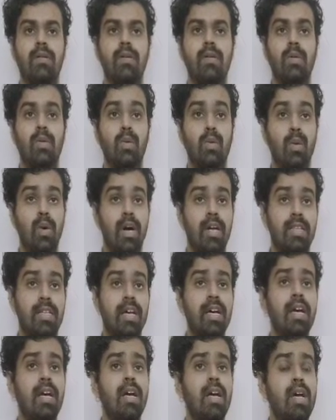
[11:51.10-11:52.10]
Who are
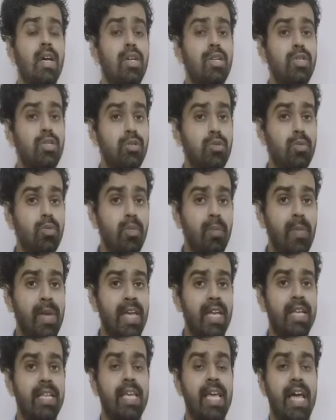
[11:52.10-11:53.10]
the two main
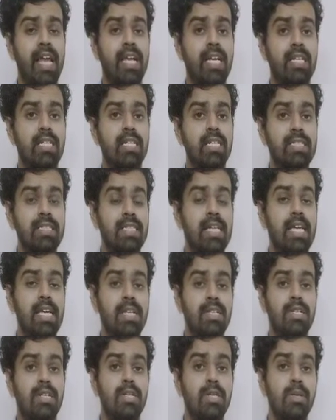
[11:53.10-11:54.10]
characters
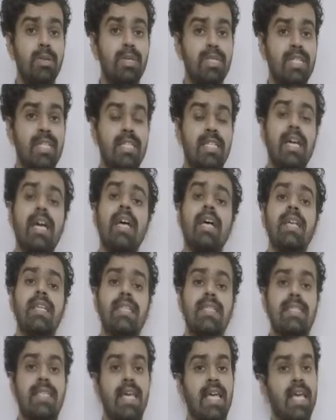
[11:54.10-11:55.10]
introduced in the
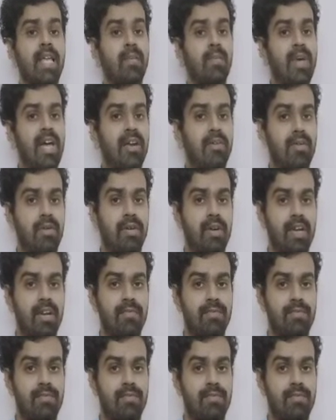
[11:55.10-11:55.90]
second paragraph?